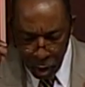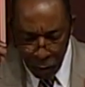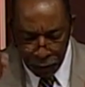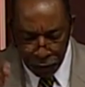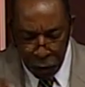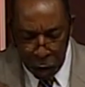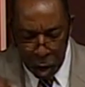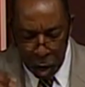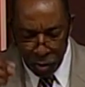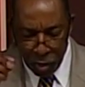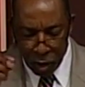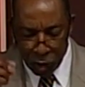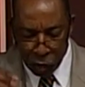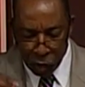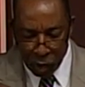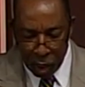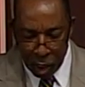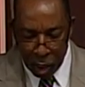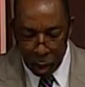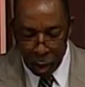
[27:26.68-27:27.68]
Father,
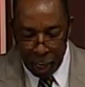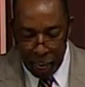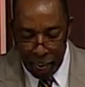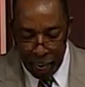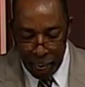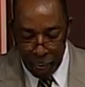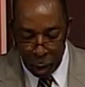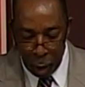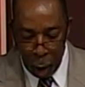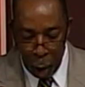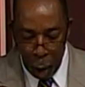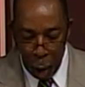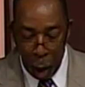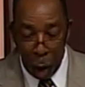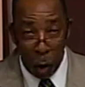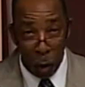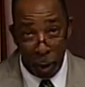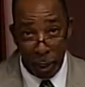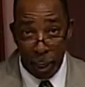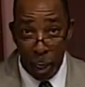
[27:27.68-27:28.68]
Son, and
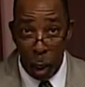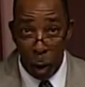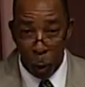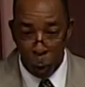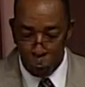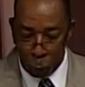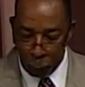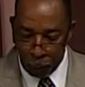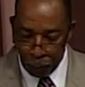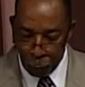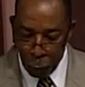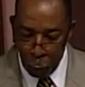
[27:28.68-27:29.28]
Holy Ghost.